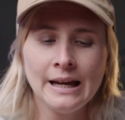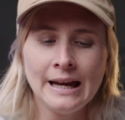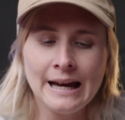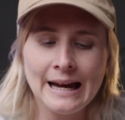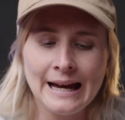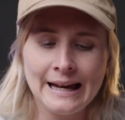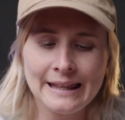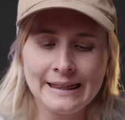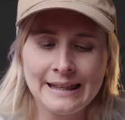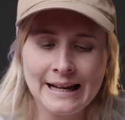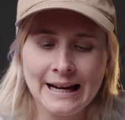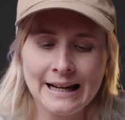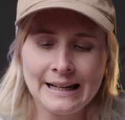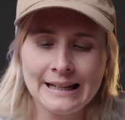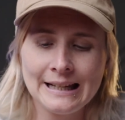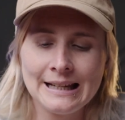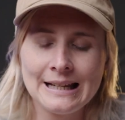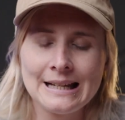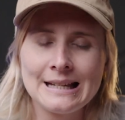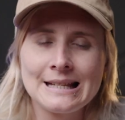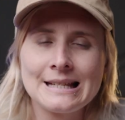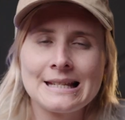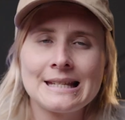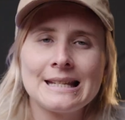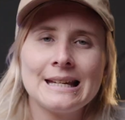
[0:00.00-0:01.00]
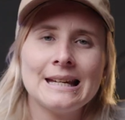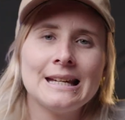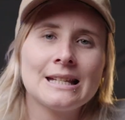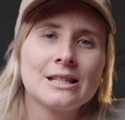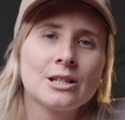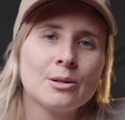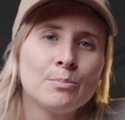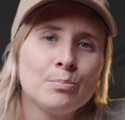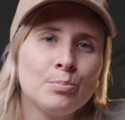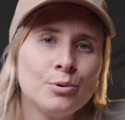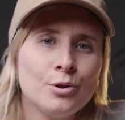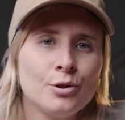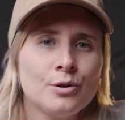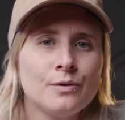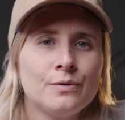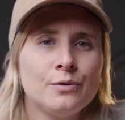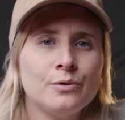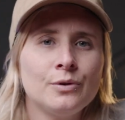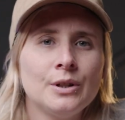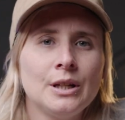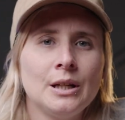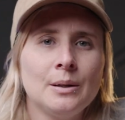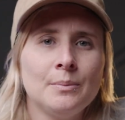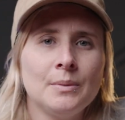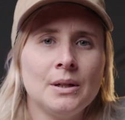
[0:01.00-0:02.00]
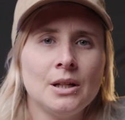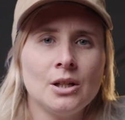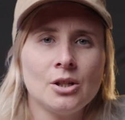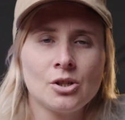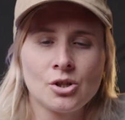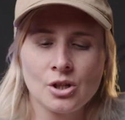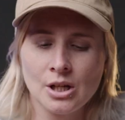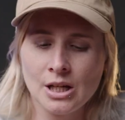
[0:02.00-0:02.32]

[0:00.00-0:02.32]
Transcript: and that is it's a beautiful image,